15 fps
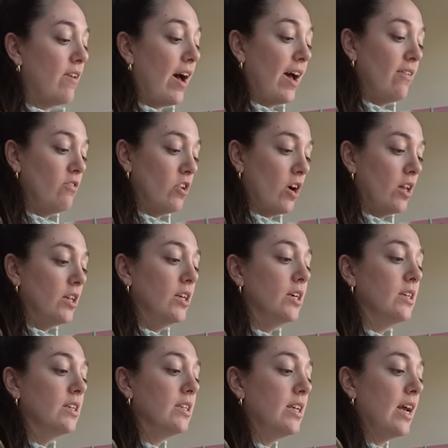
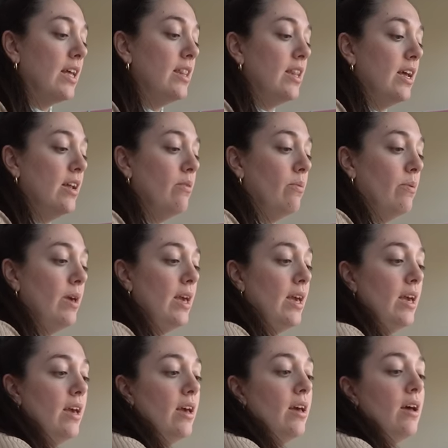$5, and then
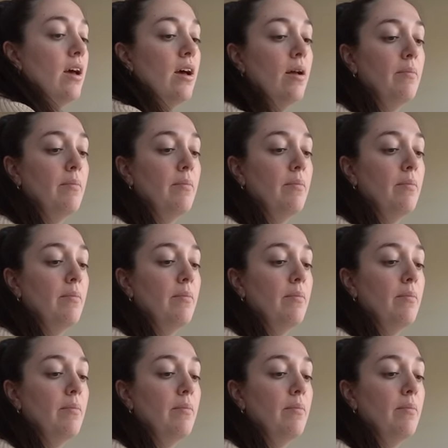we